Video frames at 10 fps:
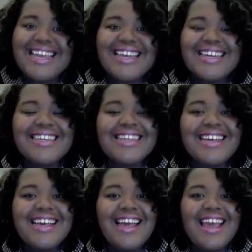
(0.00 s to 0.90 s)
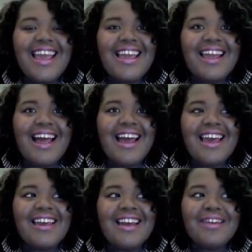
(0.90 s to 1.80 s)
and
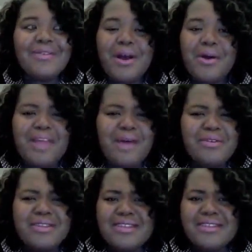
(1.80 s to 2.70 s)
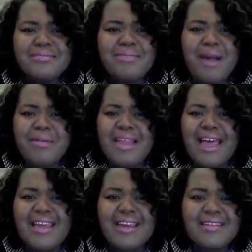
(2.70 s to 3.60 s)
I don't know, that was probably
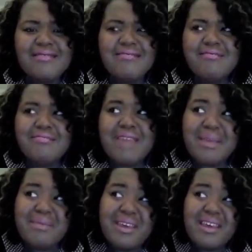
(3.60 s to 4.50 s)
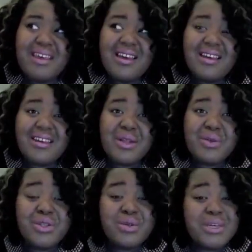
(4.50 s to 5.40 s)
like maybe
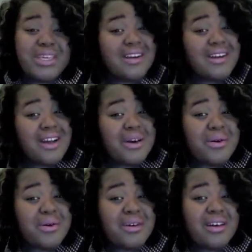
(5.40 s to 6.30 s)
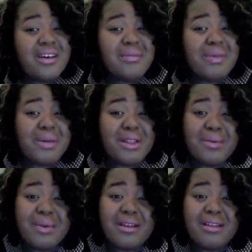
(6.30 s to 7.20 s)
close to a year ago, maybe a little
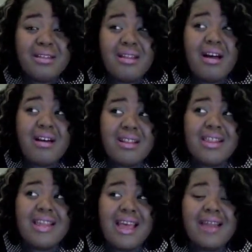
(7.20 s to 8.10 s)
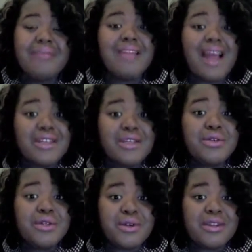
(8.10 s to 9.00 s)
bit longer than that. I'm not too
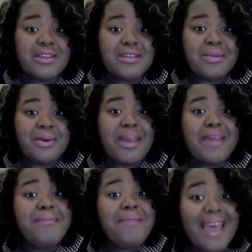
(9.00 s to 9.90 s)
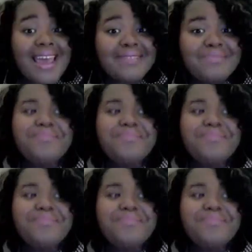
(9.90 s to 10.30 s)
sure at this point, but